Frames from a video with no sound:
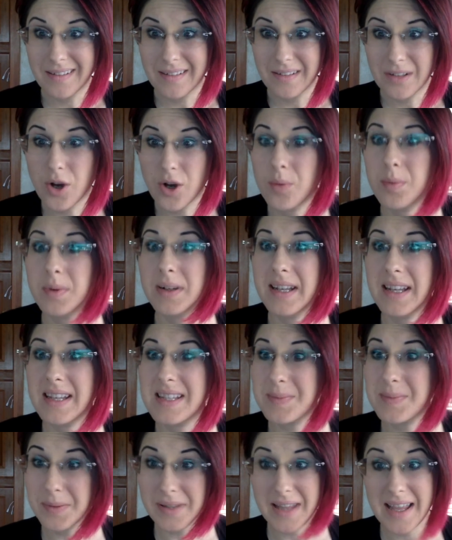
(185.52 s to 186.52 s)
Nobody
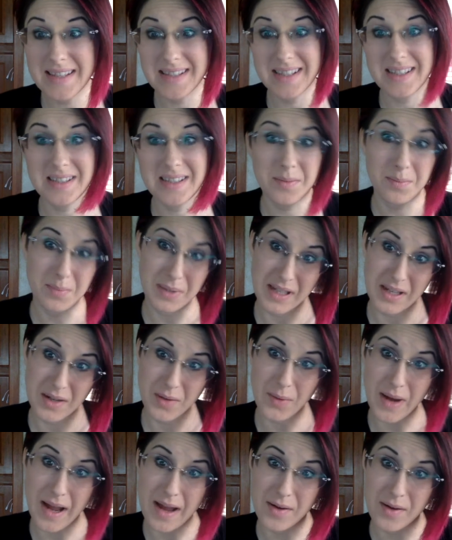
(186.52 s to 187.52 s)
is pleasant to be
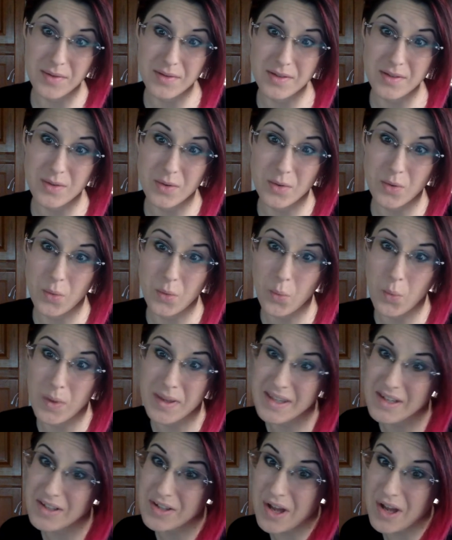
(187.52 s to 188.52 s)
around
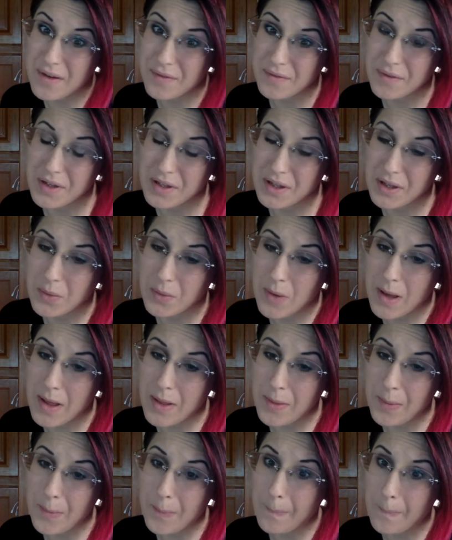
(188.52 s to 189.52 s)
when they're not feeling
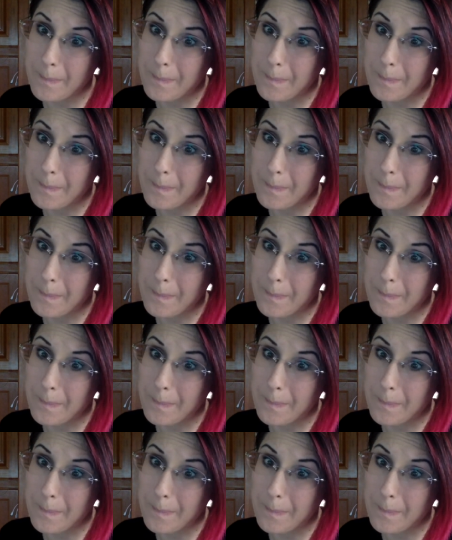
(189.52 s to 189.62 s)
well.